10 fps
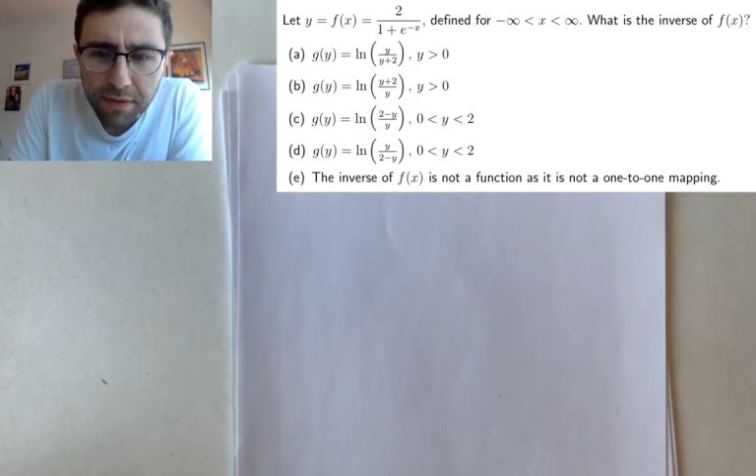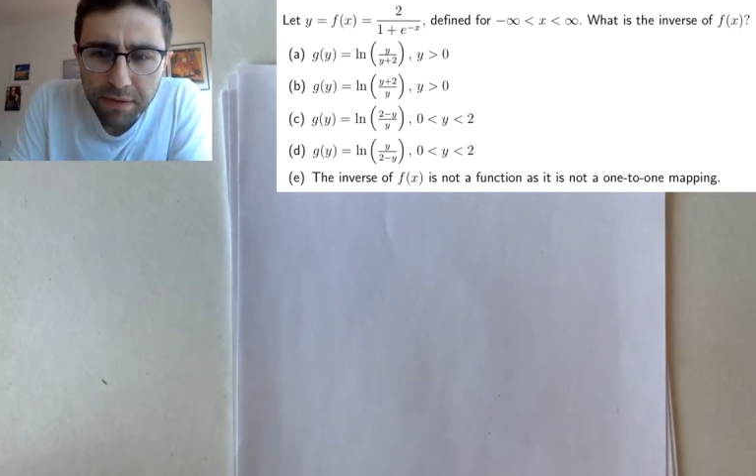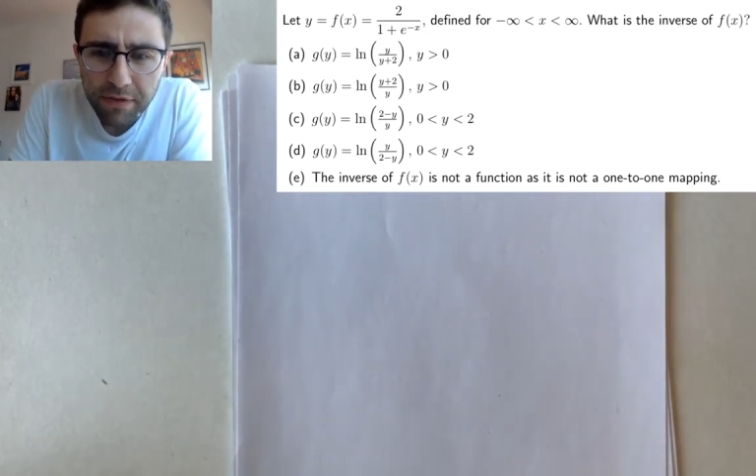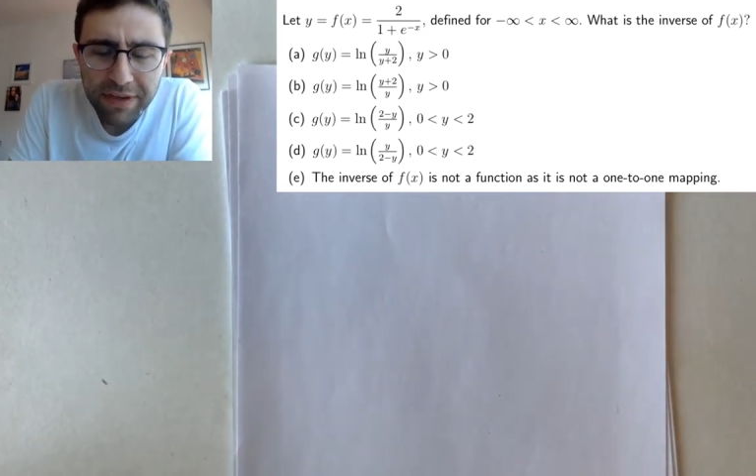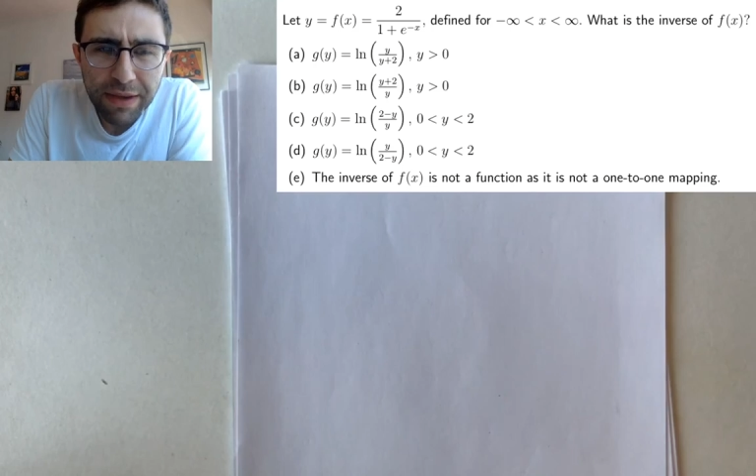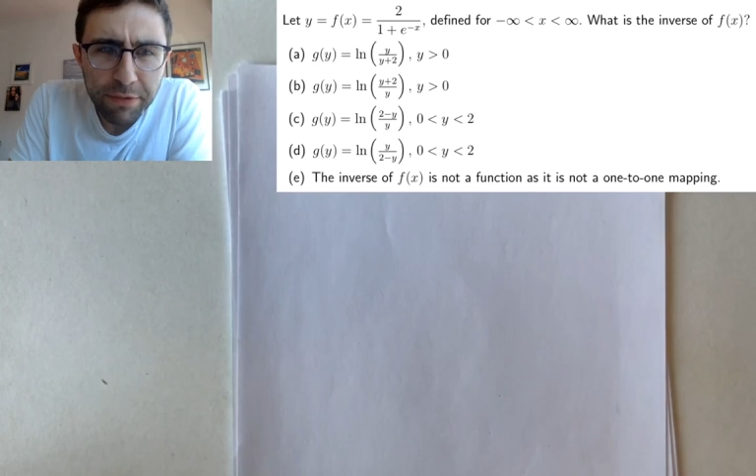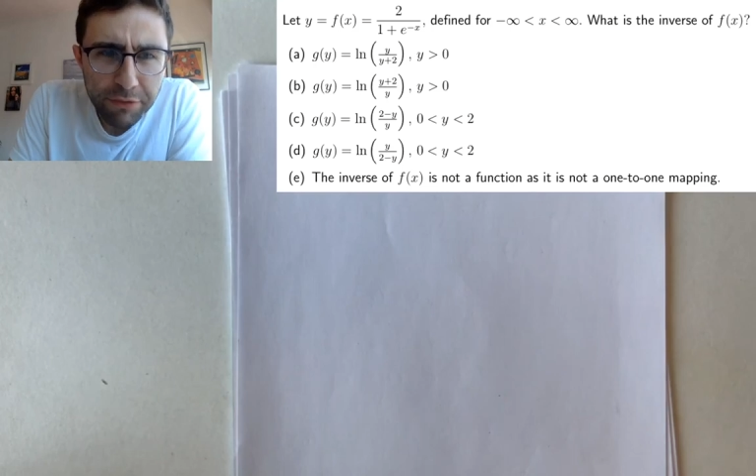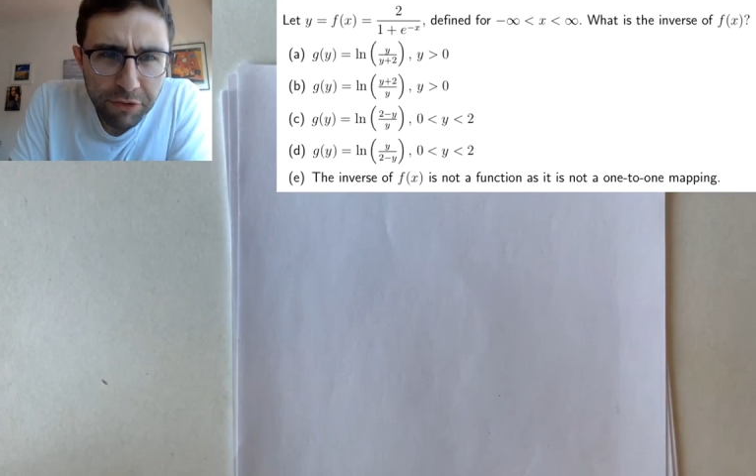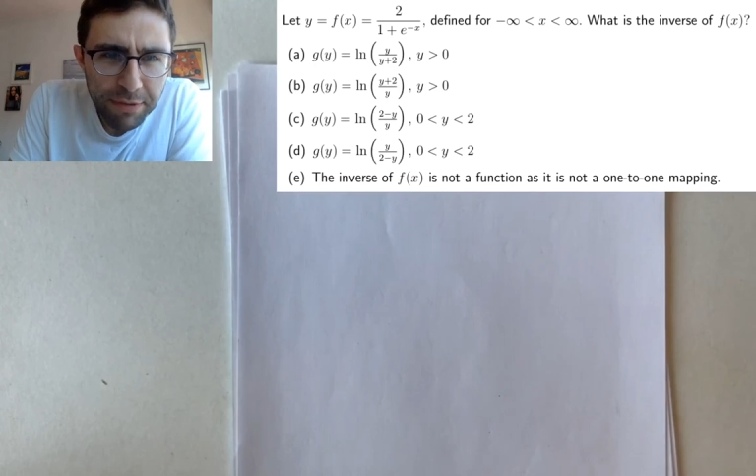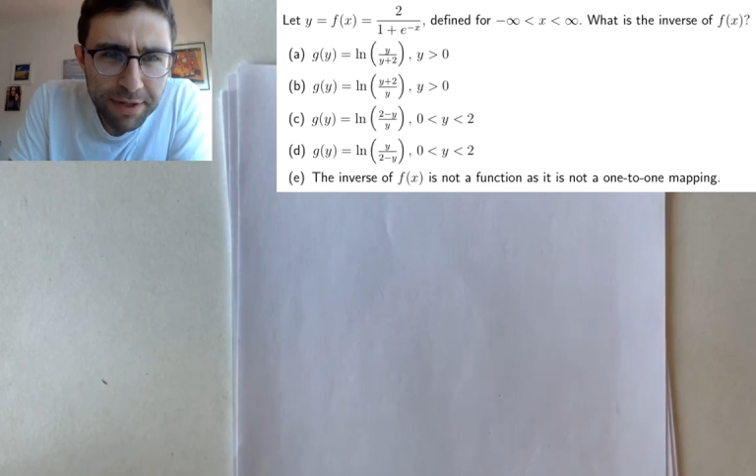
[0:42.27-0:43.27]
just keep
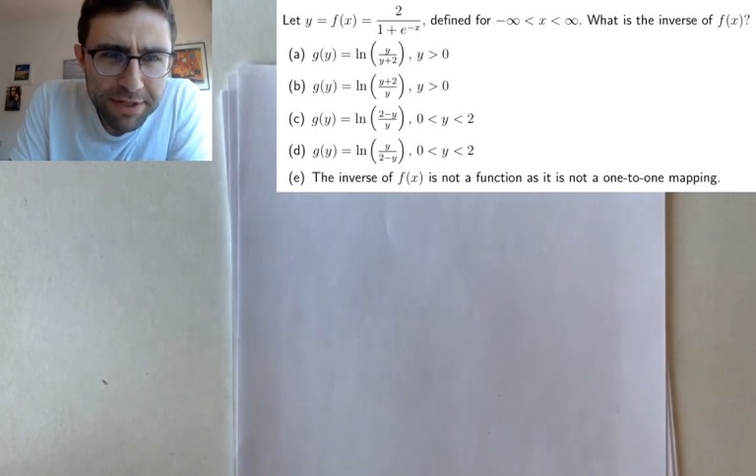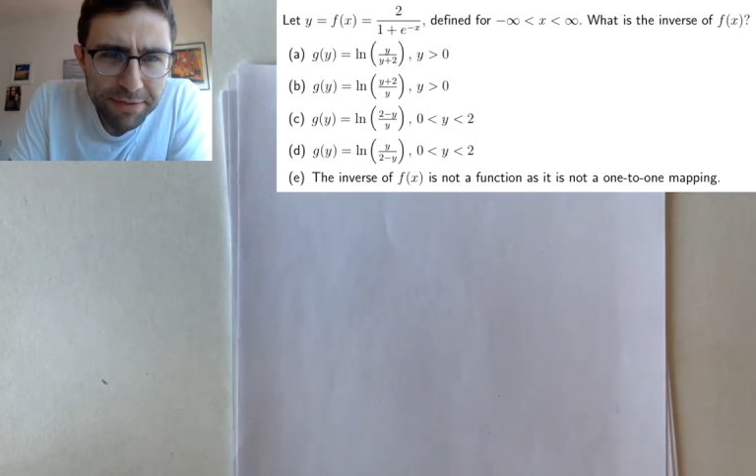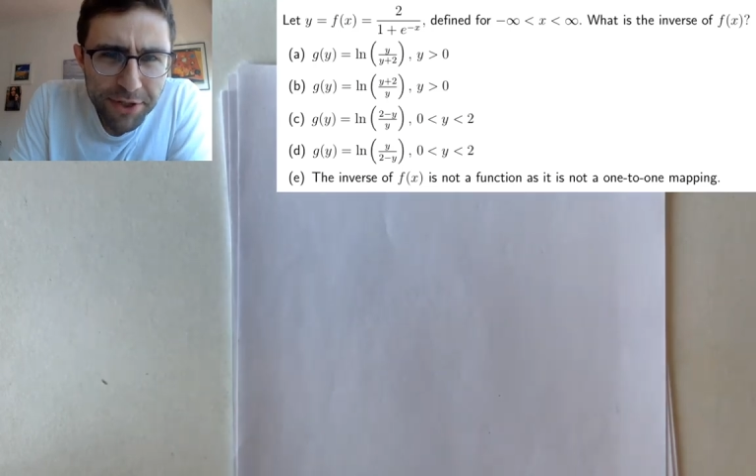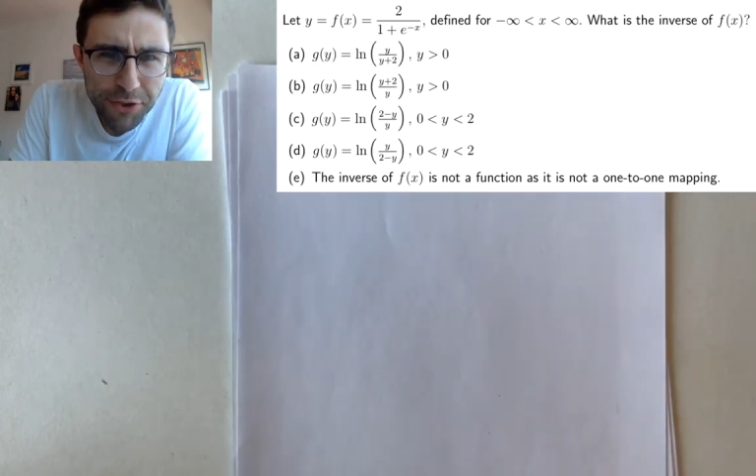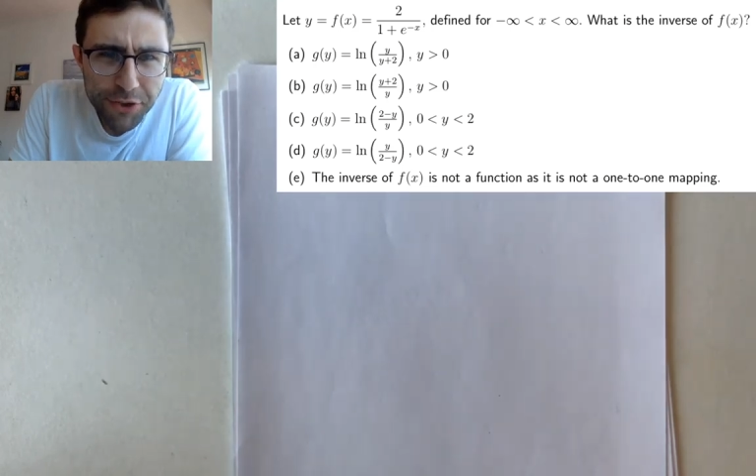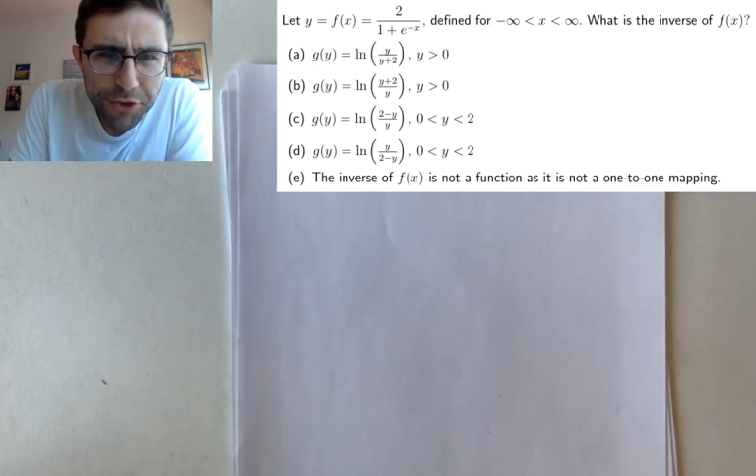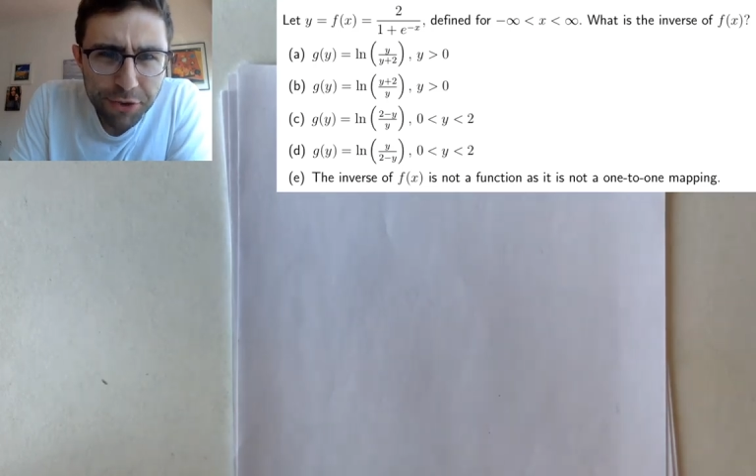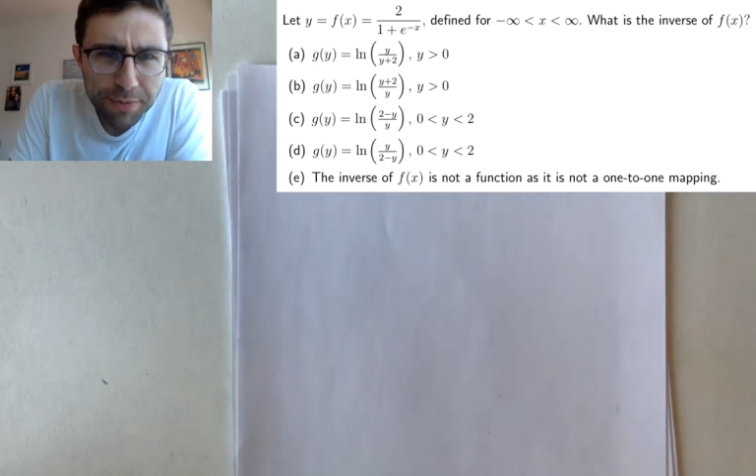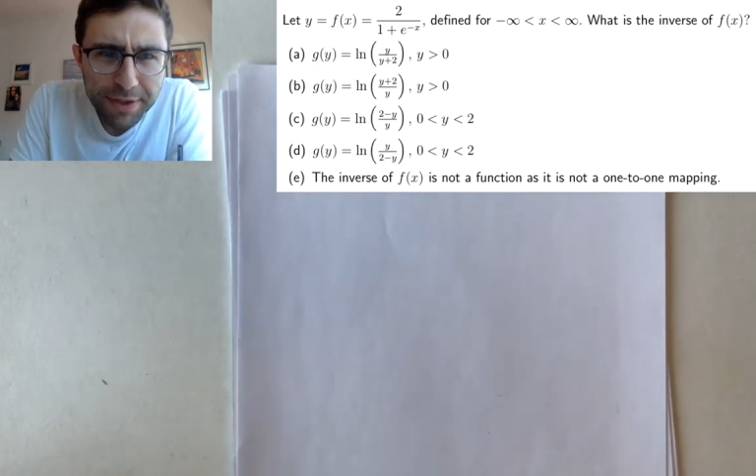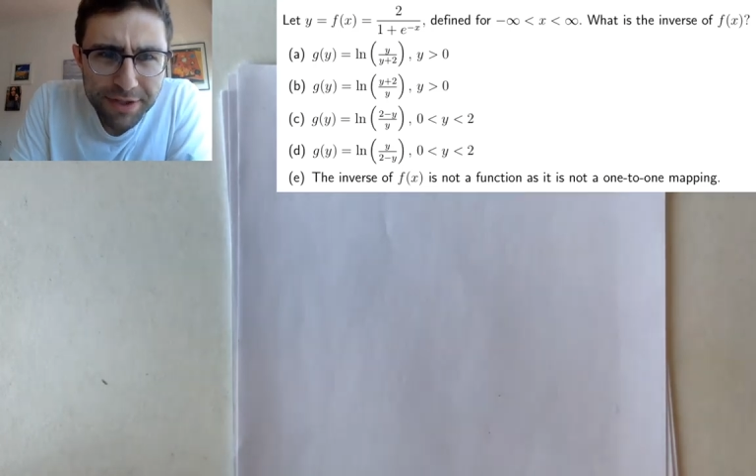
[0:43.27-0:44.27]
subscribing to my
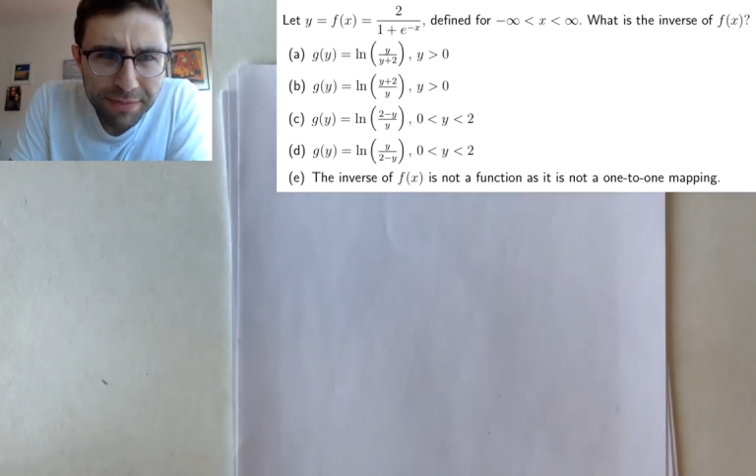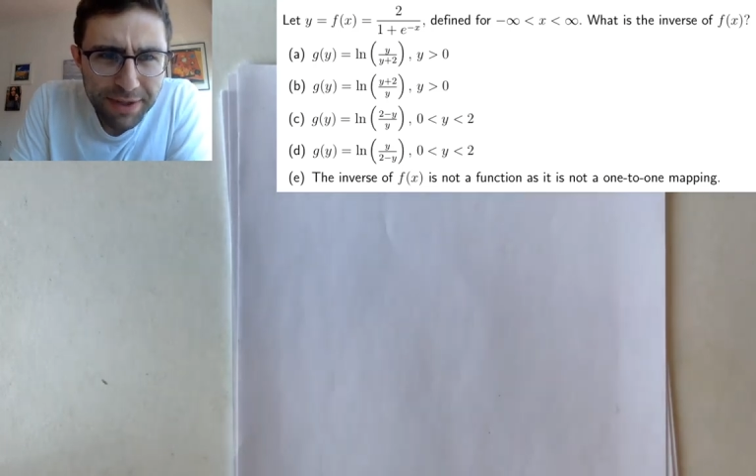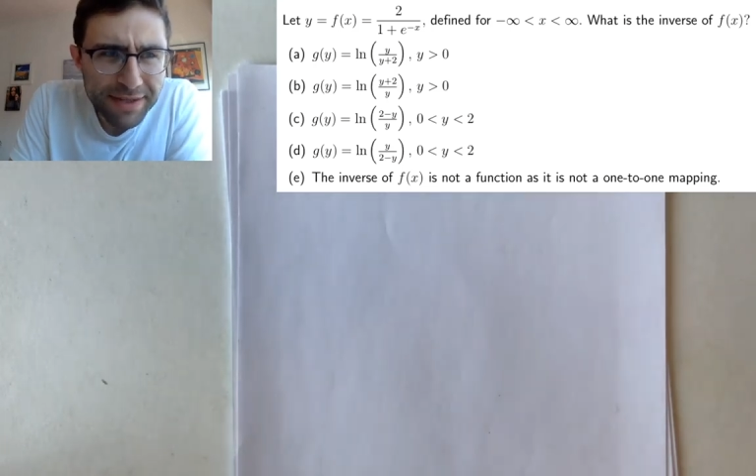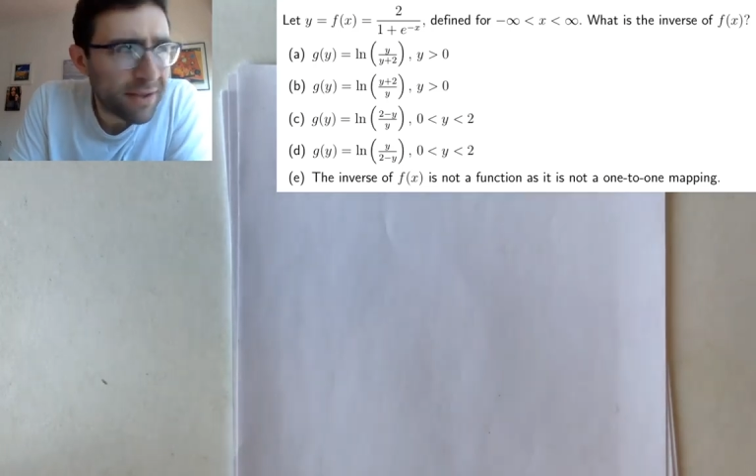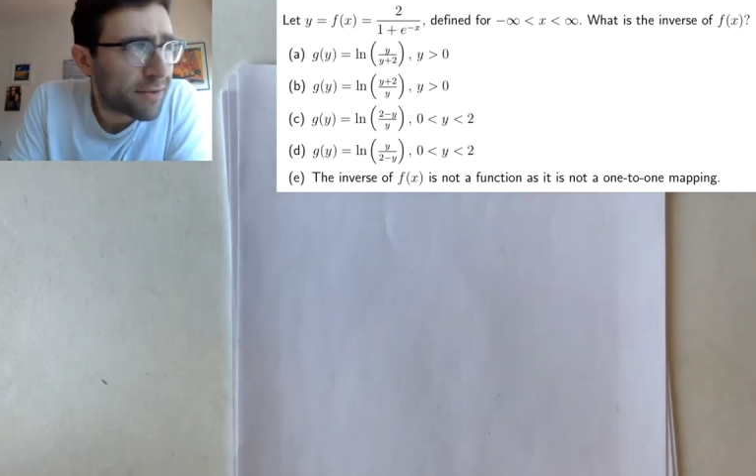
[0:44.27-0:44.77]
YouTube. That's amazing.